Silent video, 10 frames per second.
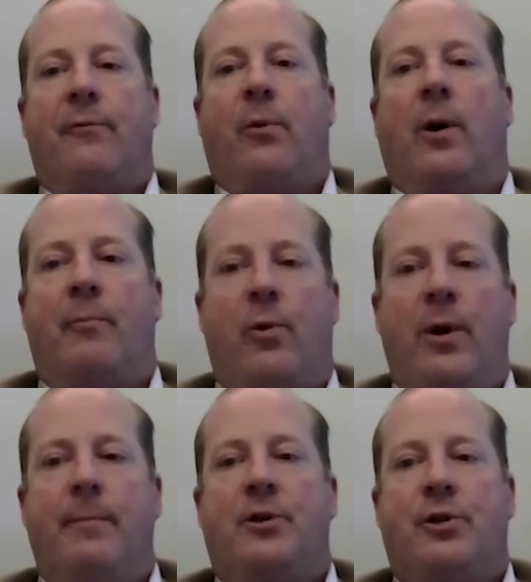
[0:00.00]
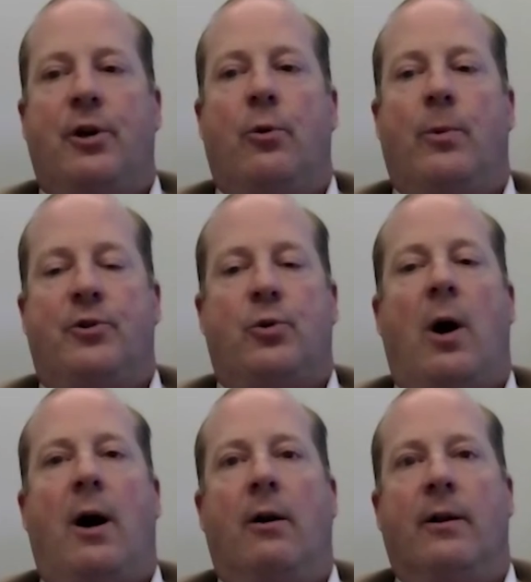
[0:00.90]
for a premature
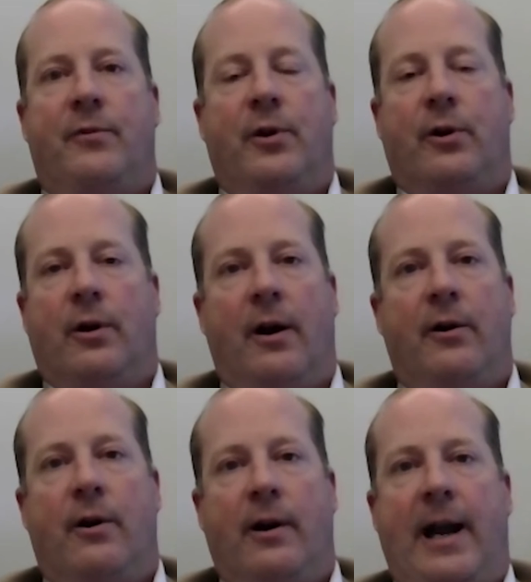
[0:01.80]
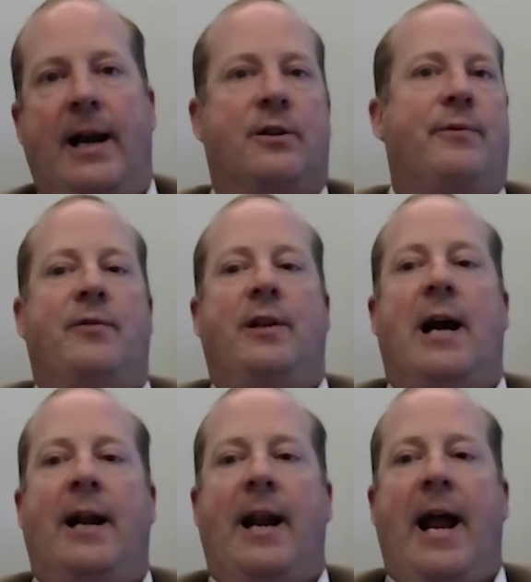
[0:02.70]
withdrawal if you're under age
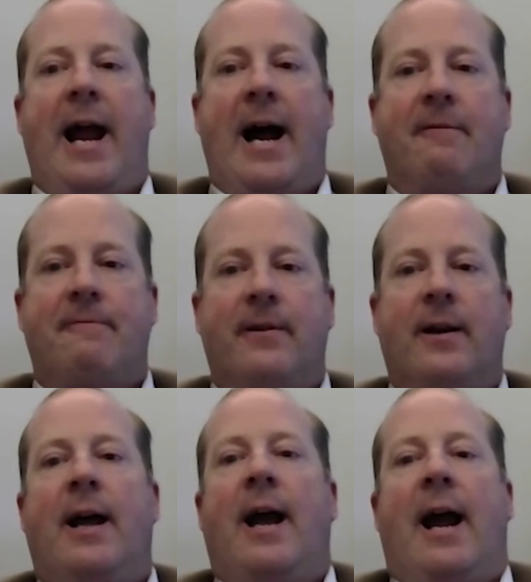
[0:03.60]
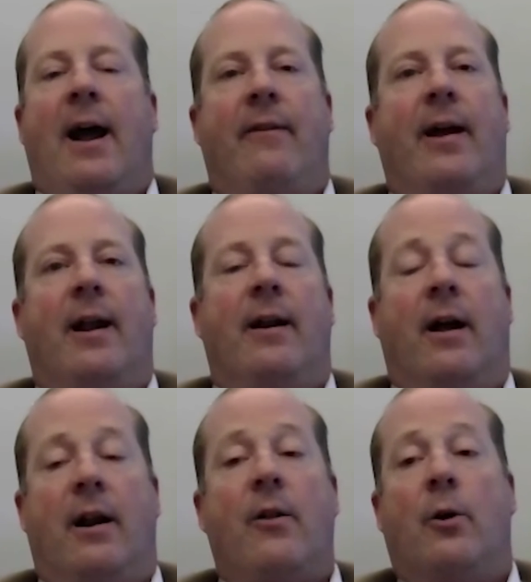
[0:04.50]
59 and a half. And then
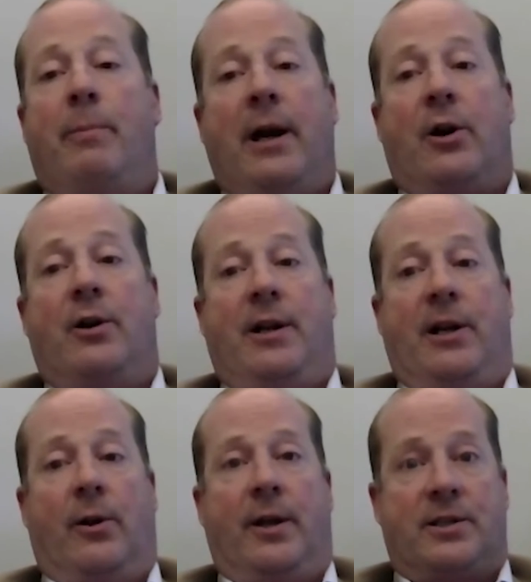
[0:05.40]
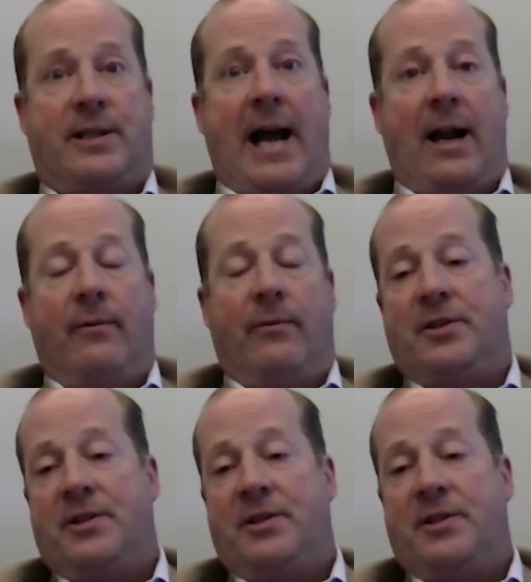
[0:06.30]
another bigger deal is that the